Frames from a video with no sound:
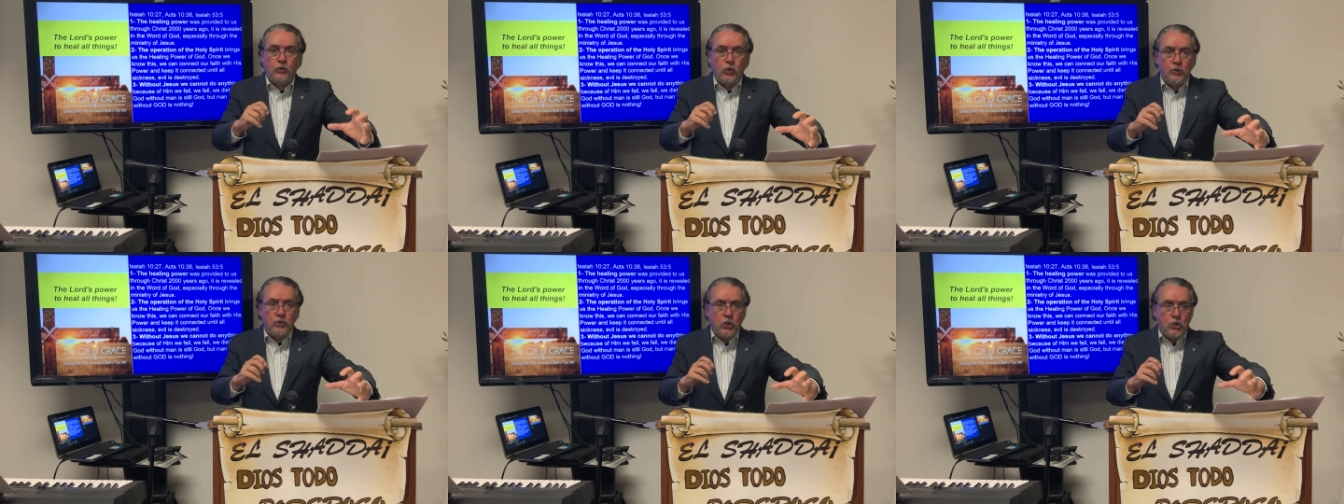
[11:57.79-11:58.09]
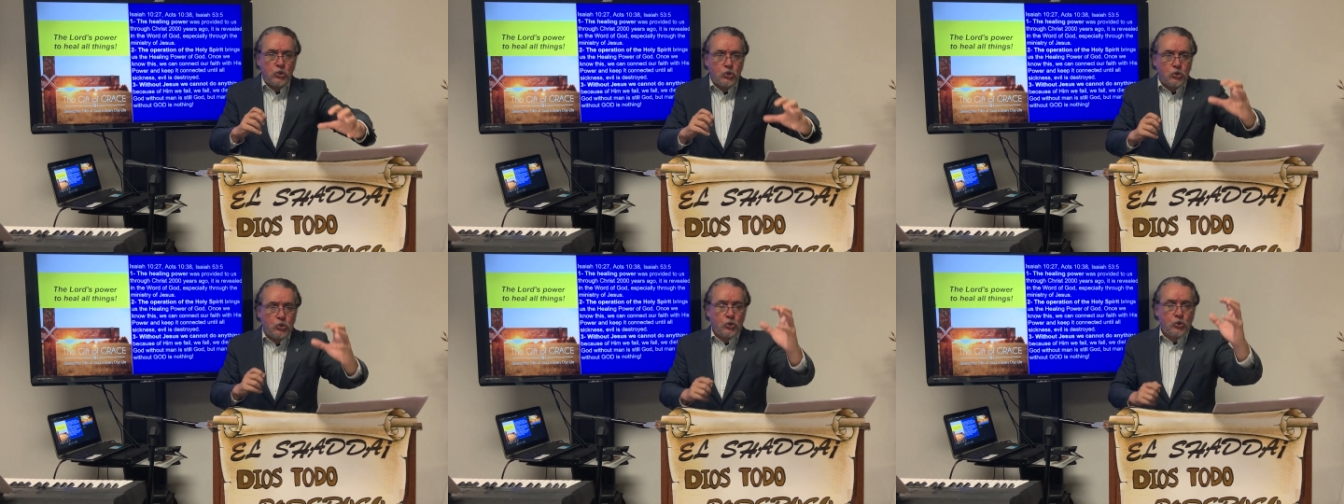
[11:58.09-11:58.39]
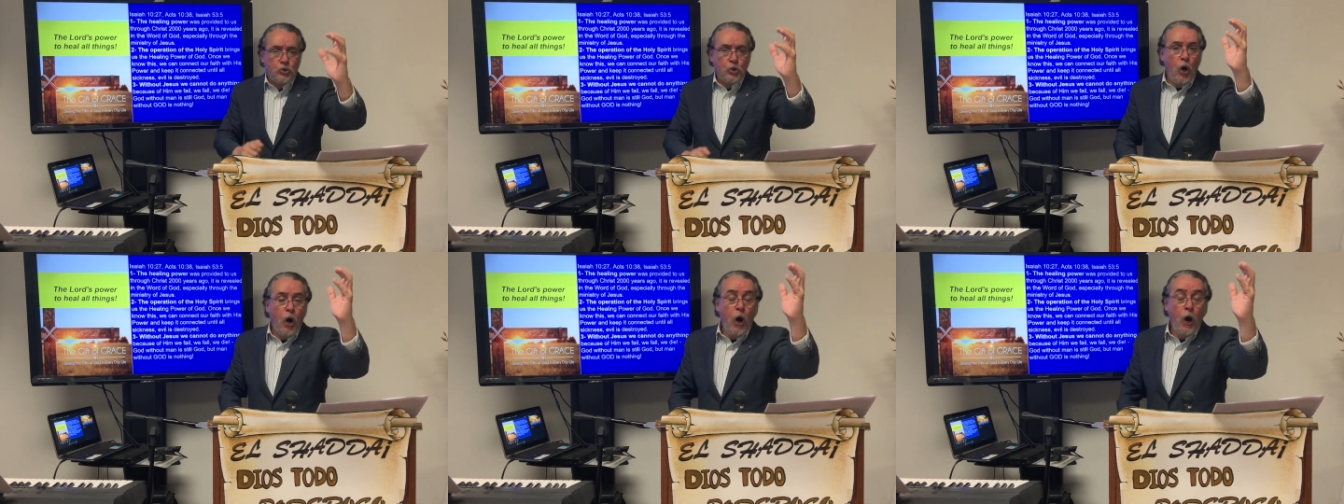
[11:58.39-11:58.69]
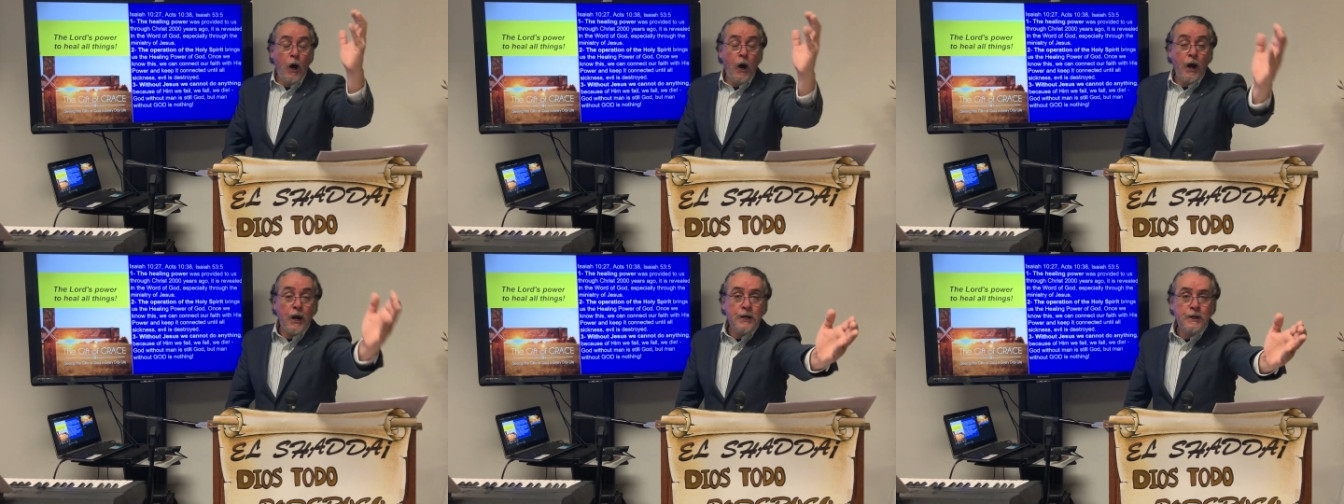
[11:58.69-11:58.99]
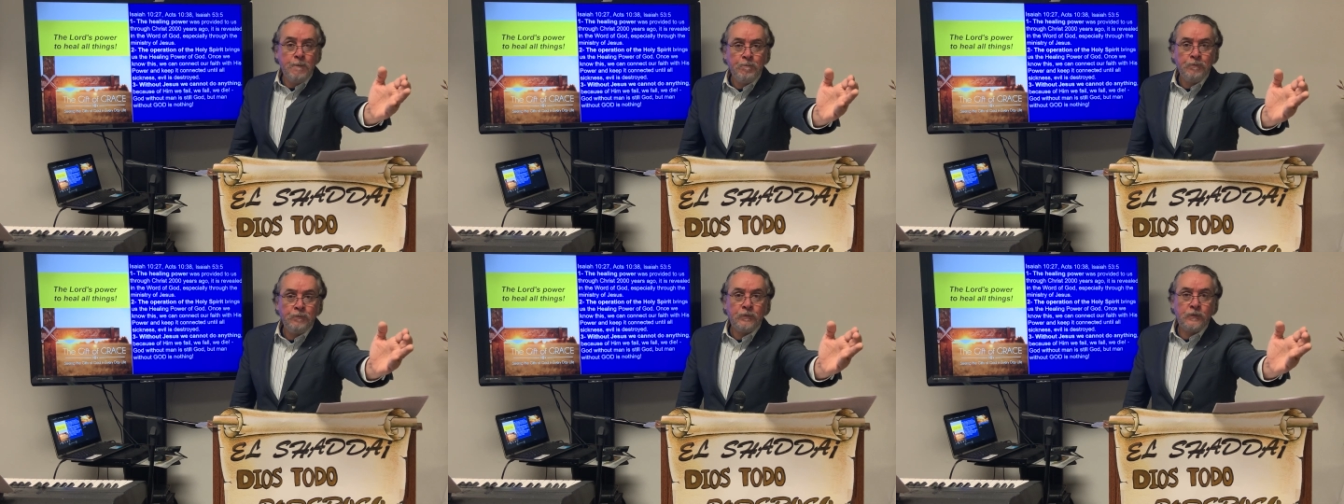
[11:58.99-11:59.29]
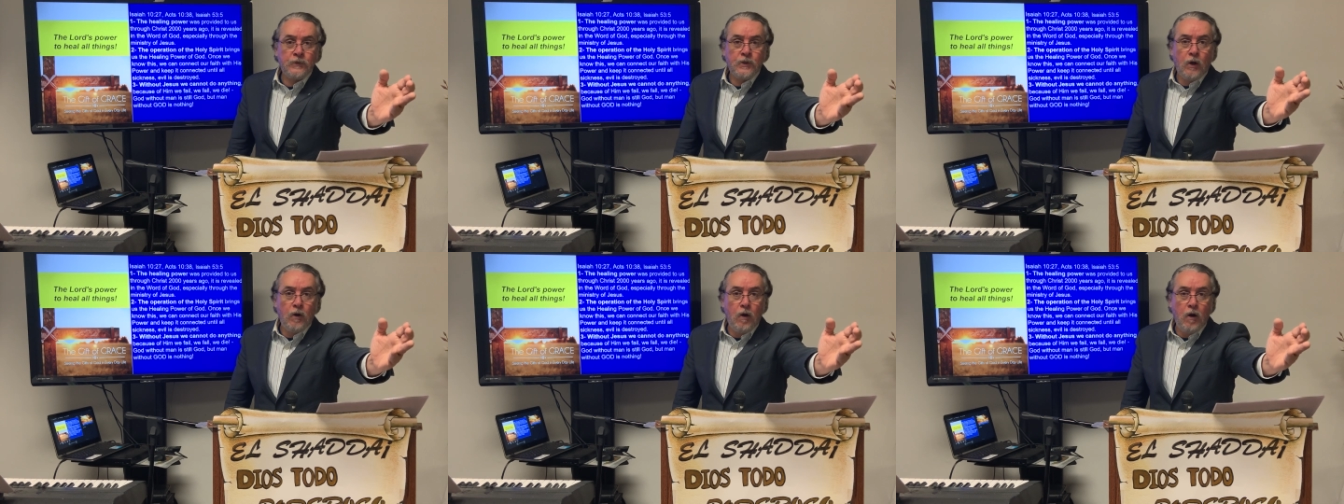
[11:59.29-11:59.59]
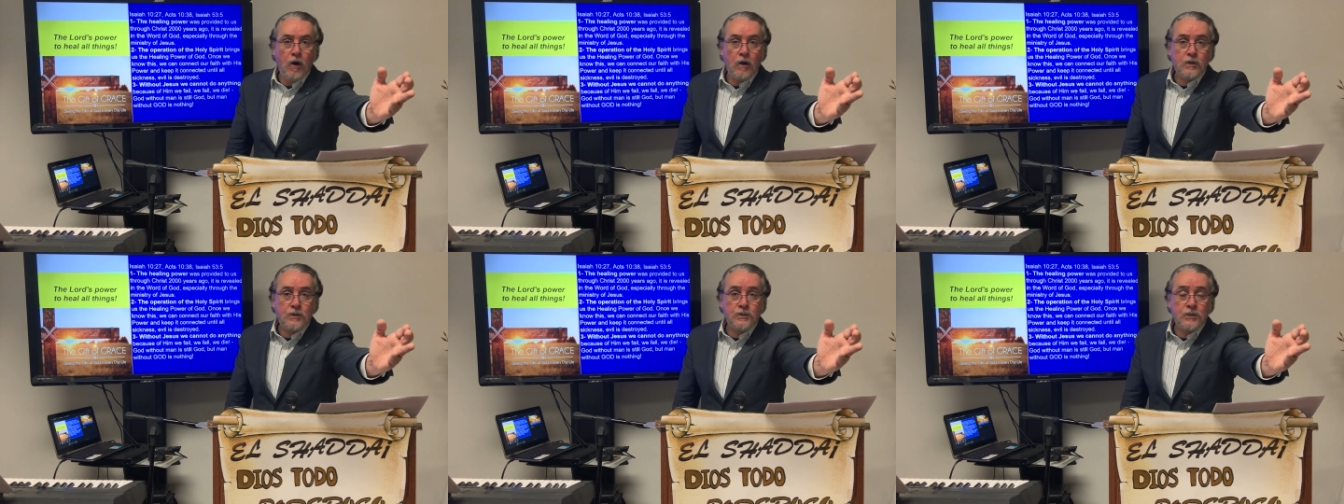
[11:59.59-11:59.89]
to destroy the
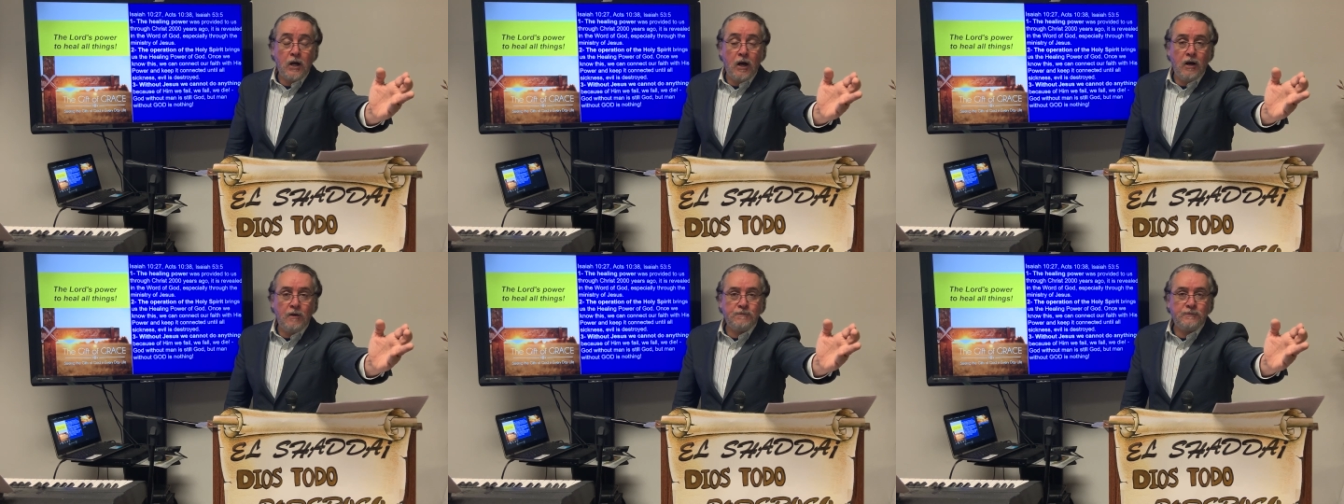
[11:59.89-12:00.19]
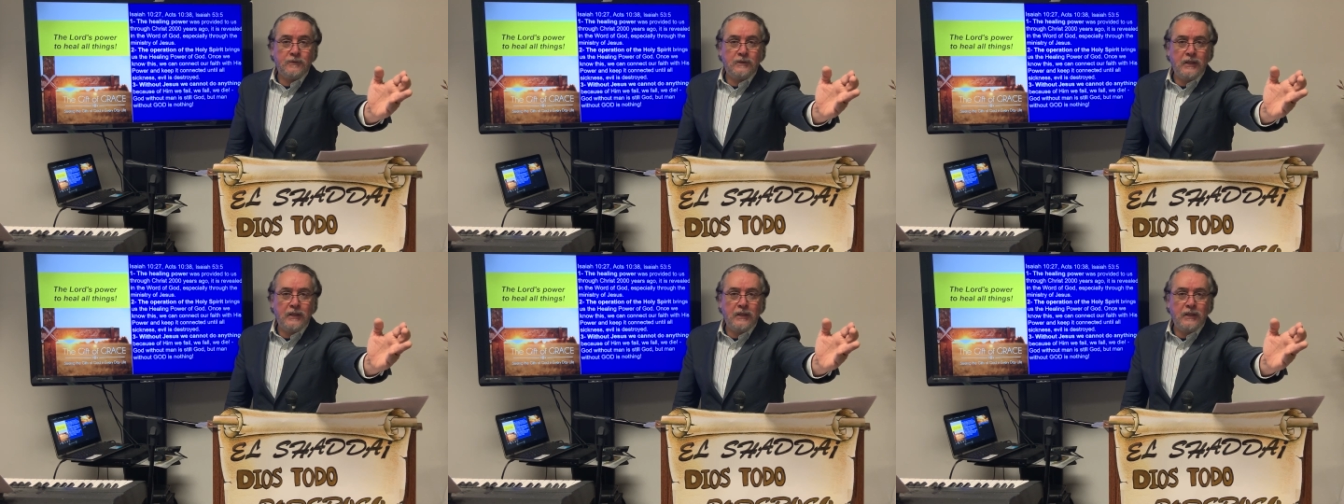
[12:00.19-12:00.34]
works of